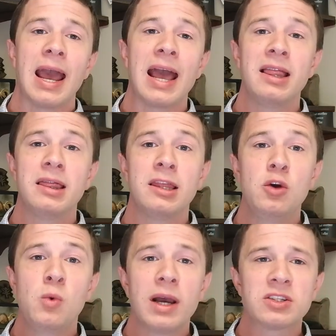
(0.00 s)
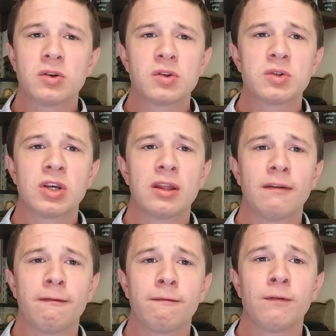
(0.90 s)
And the US also saw the
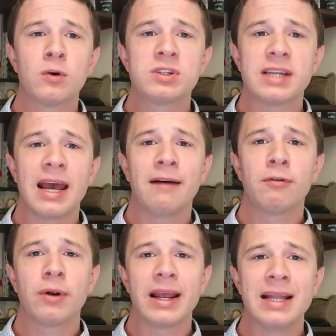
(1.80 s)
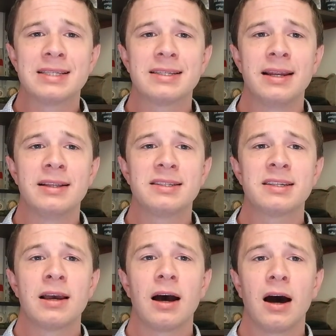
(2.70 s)
first ever instance
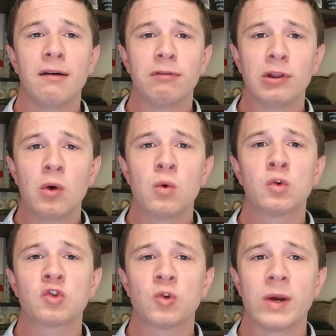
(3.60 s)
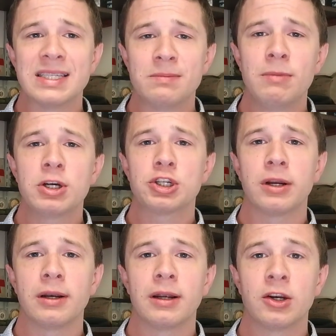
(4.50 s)
of local
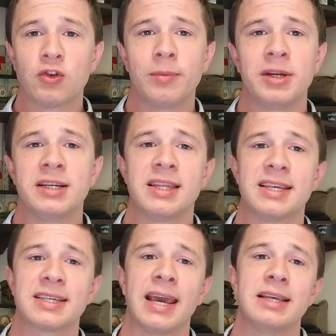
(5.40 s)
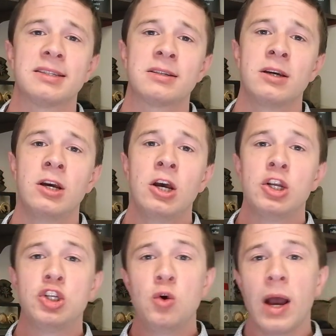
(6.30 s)
transmission attributed to this case.
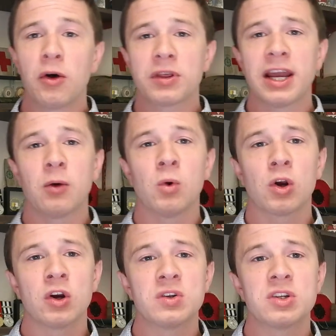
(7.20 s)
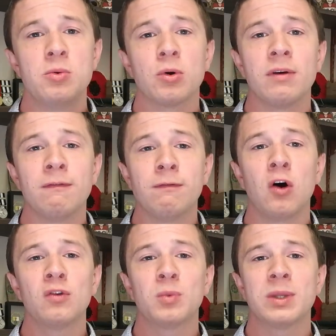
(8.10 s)
2 healthcare workers who were
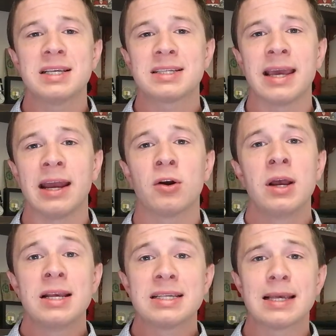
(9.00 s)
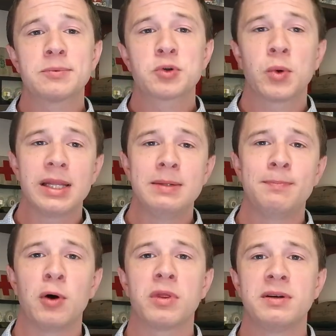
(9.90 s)
involved with his care subsequently
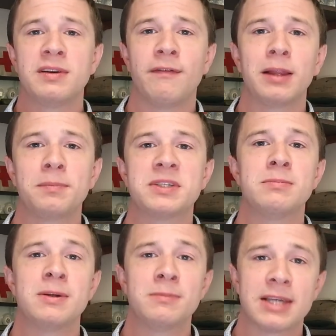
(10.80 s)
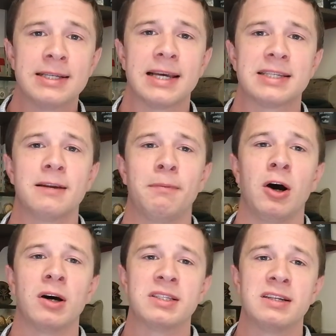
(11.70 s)
both developed symptoms and tested
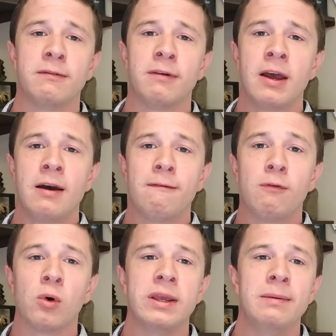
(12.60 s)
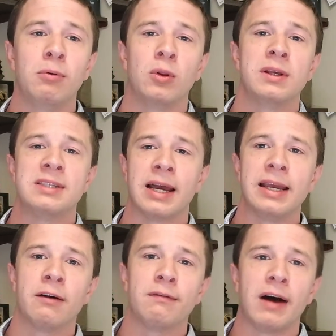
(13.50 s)
positive for Ebola
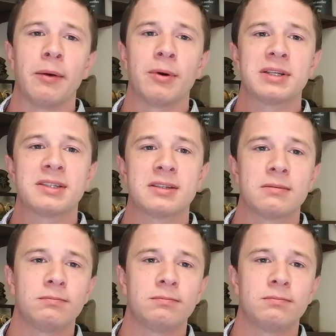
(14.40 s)
Zaire virus.